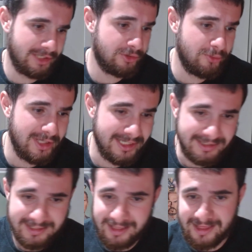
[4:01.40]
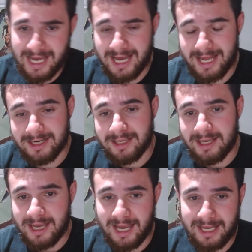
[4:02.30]
to do this and that,
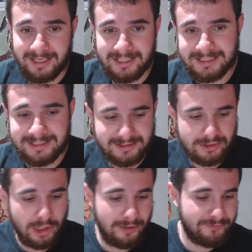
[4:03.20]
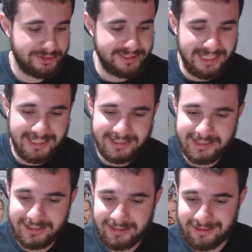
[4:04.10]
and it's this
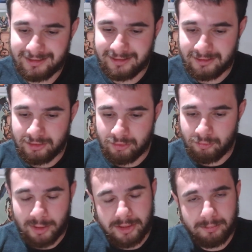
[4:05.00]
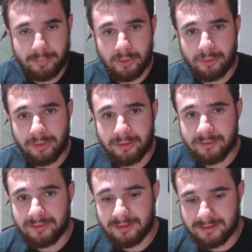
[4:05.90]
conversation where they're both
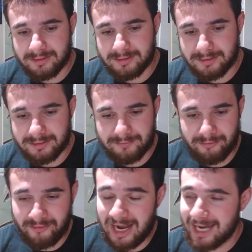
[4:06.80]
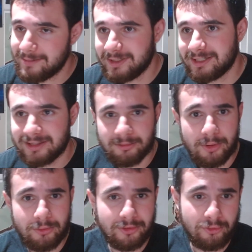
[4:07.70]
vibing, they're
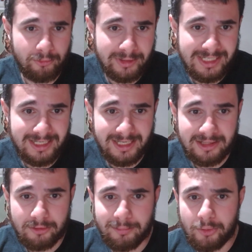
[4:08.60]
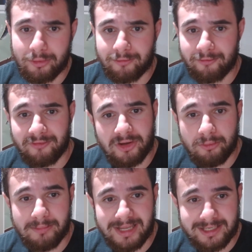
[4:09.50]
both agreeing, and they're both
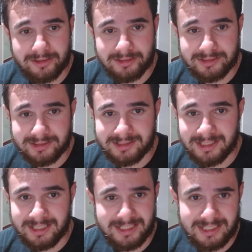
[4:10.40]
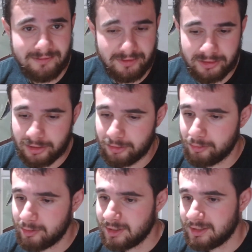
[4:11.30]
filmmakers, even
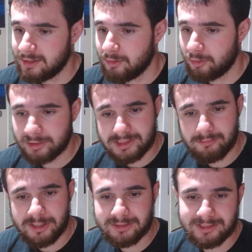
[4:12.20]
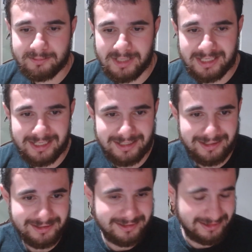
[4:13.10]
though Orson Welles is
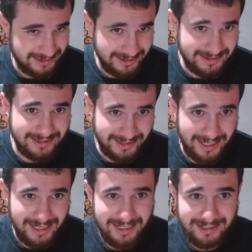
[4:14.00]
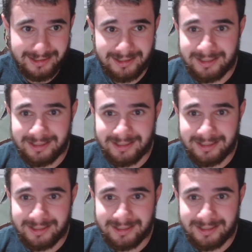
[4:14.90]
making Citizen Kane